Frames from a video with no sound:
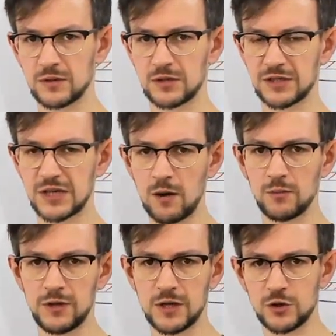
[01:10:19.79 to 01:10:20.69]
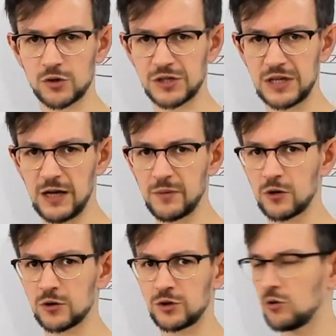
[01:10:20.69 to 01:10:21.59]
sum as your state,
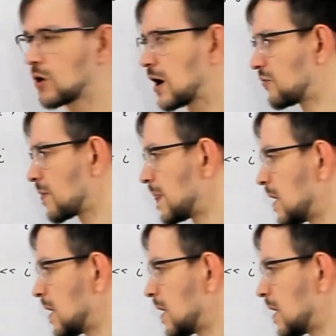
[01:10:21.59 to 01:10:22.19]
because you have